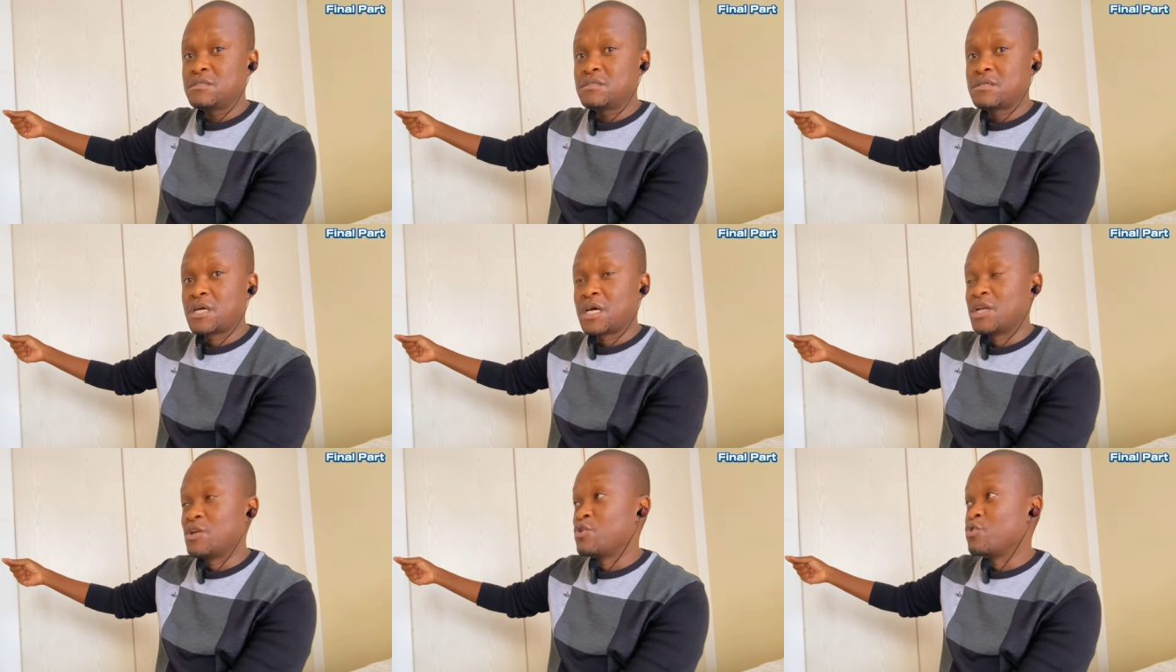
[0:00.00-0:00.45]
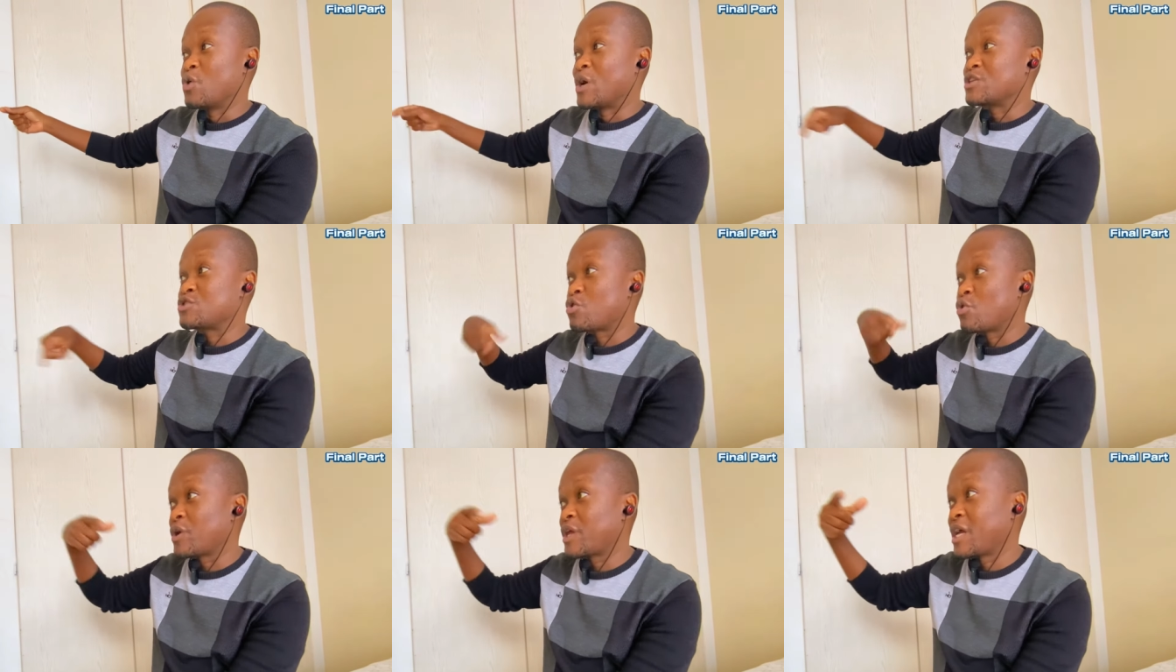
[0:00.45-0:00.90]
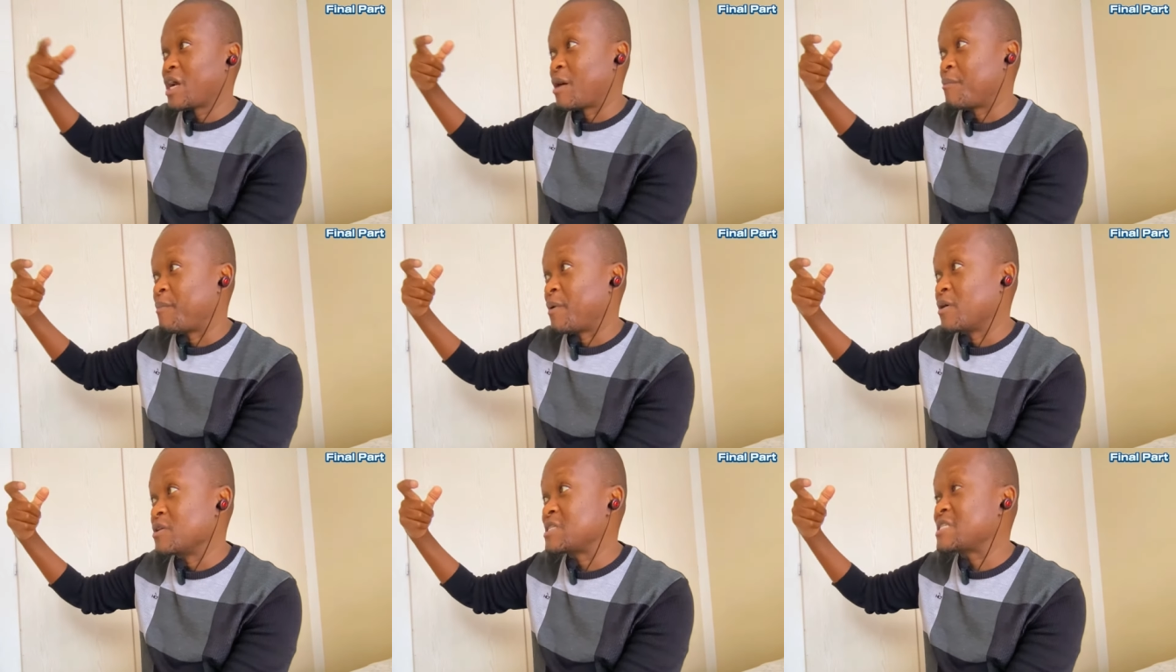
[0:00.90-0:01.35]
and you are talking
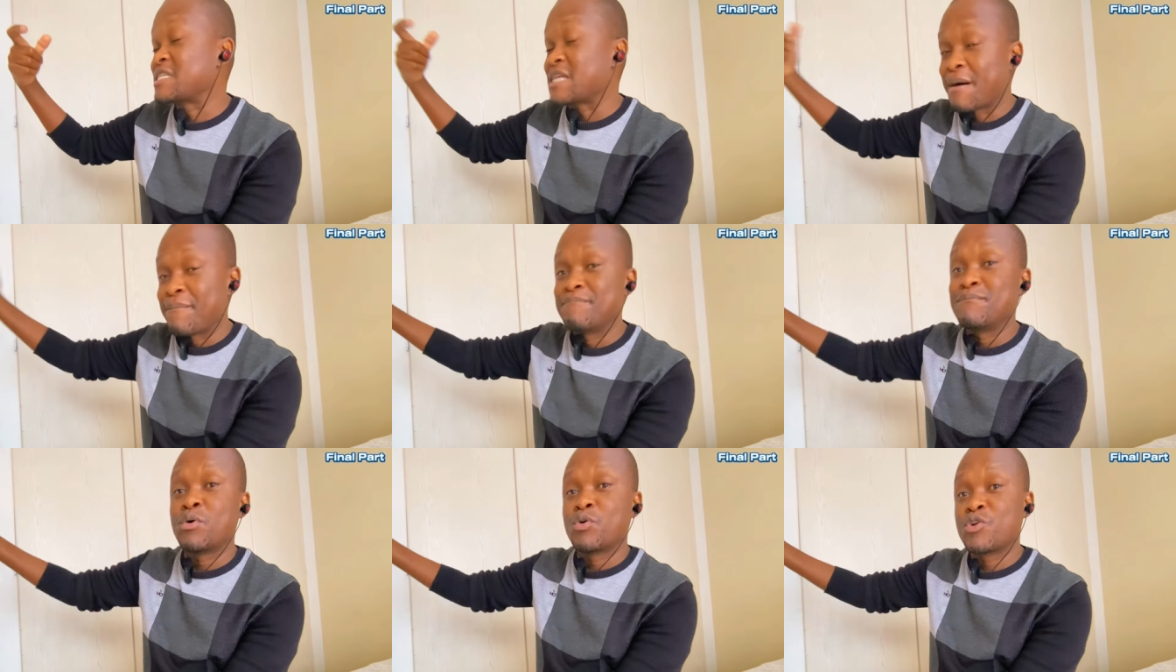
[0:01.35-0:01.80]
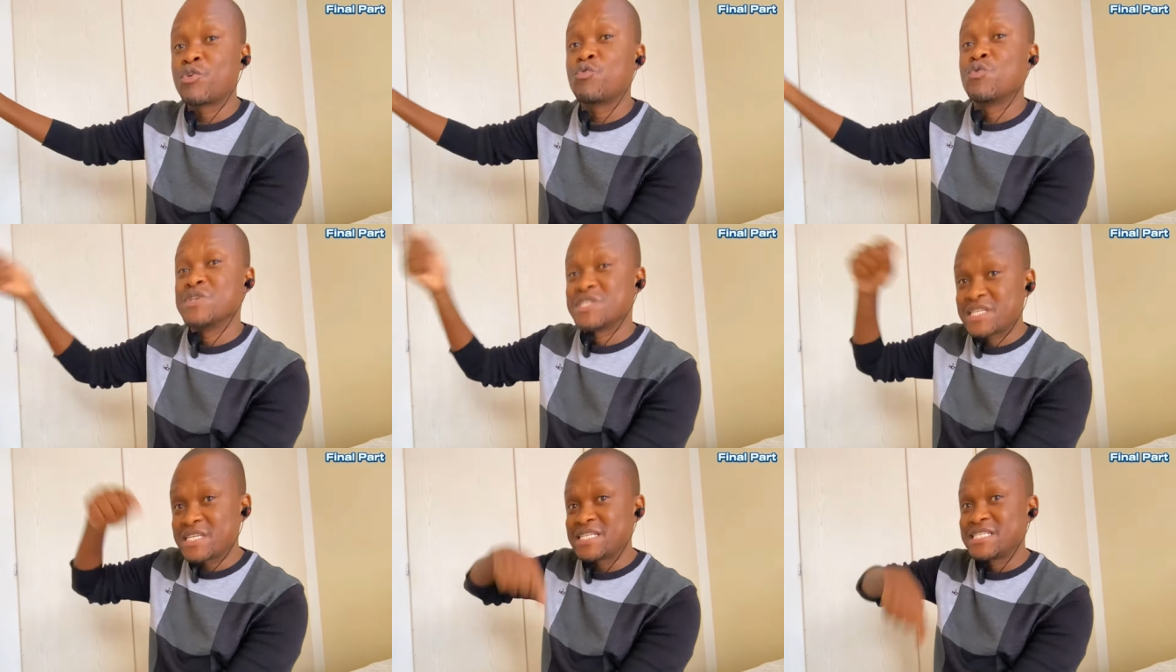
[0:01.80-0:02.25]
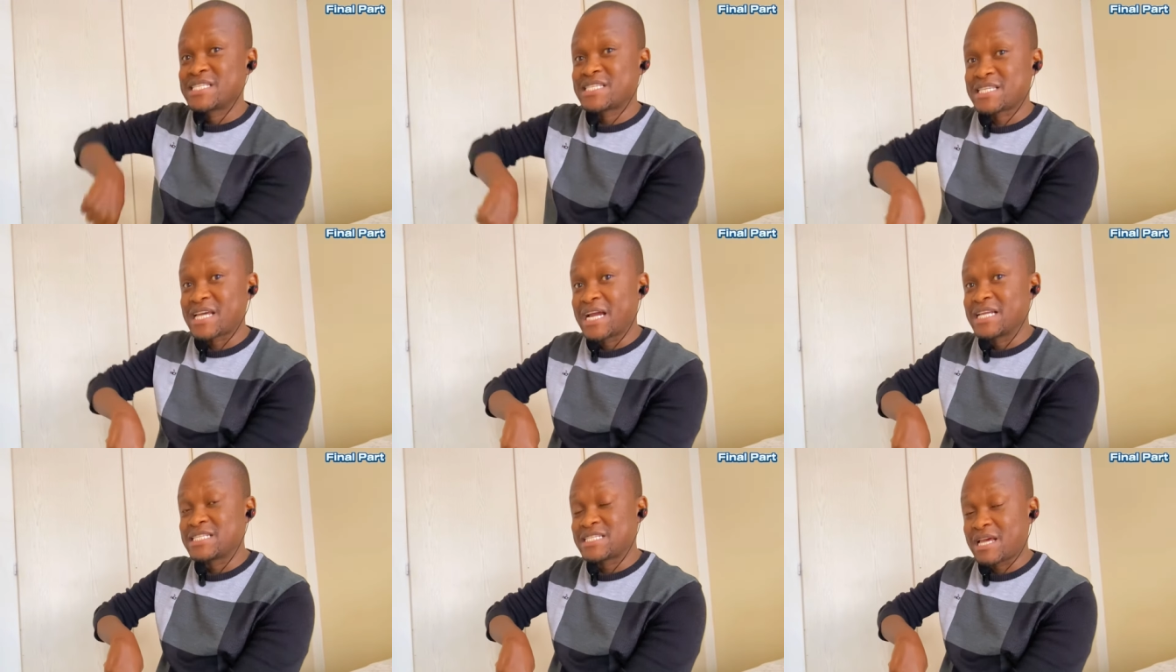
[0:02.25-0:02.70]
about somebody who is
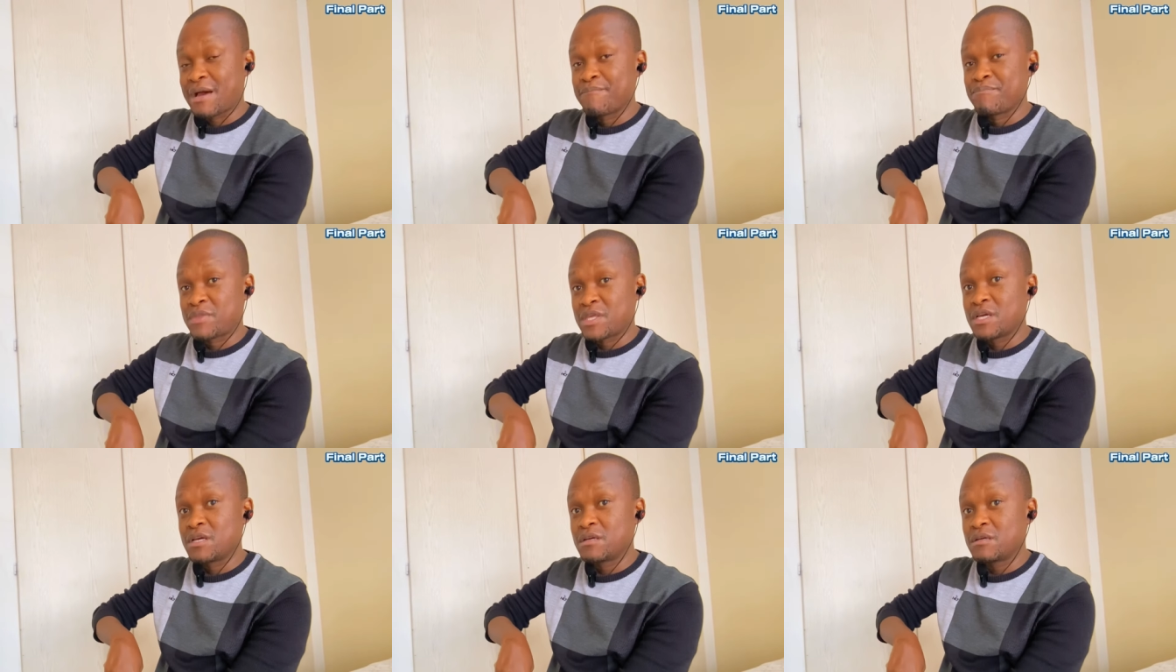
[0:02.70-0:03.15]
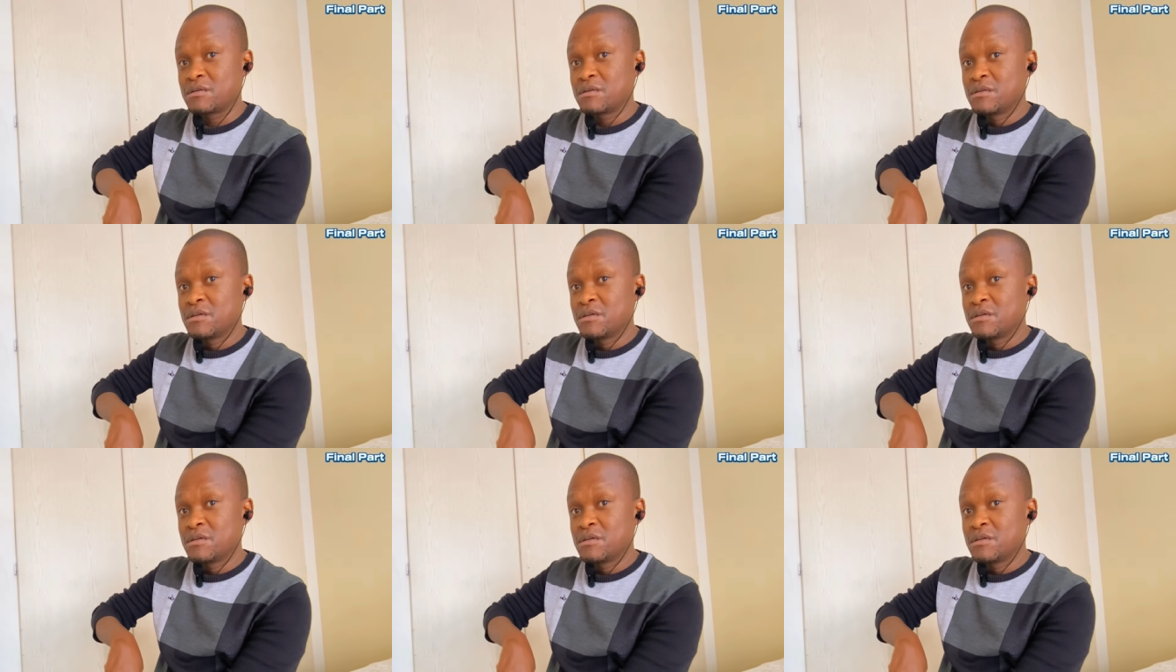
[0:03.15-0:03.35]
inside something,